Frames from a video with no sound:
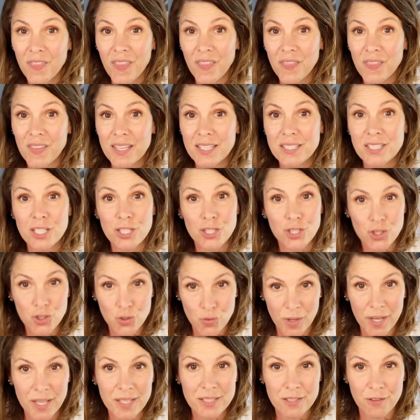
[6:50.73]
these
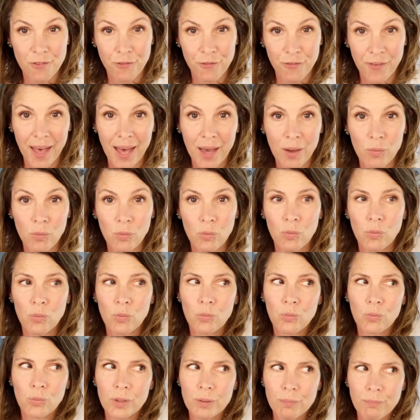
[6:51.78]
strings of fat
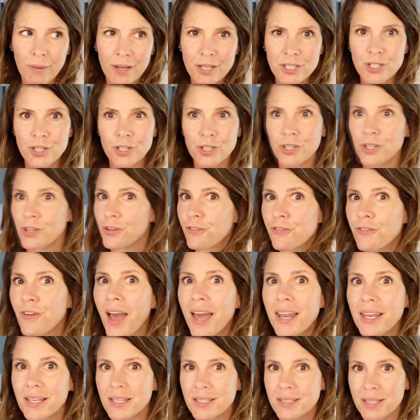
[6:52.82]
would measure your fat
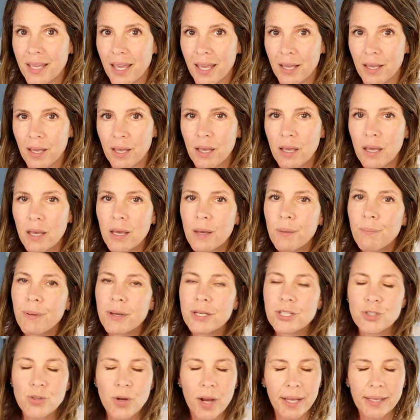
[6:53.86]
intake, but
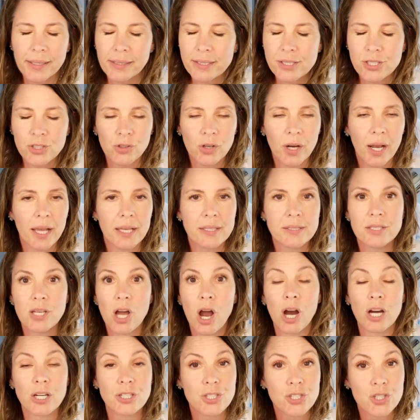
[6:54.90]
triglycerides
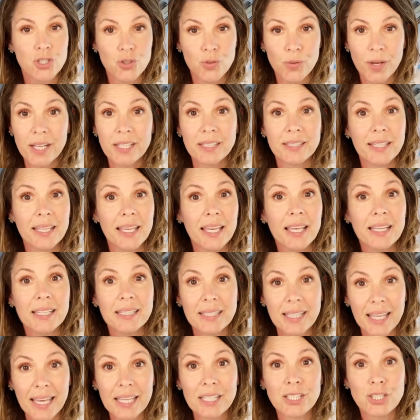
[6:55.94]
are strictly
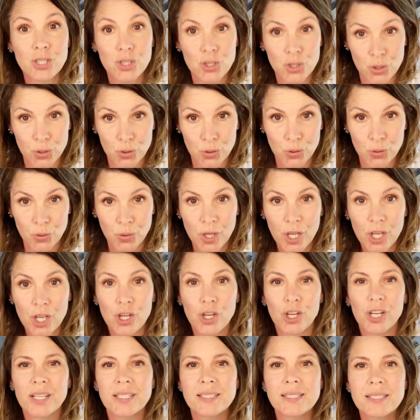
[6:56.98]
linked to your
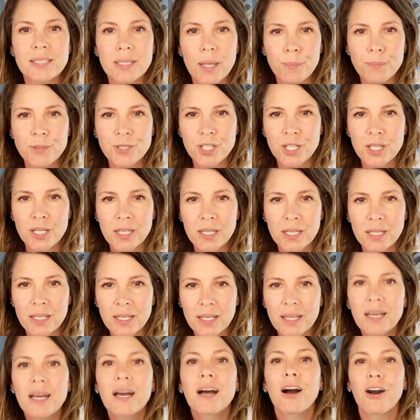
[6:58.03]
consumption
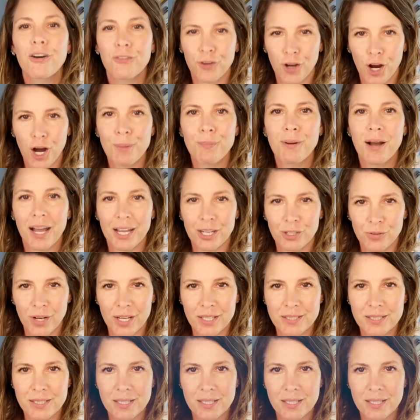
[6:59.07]
of carbohydrates.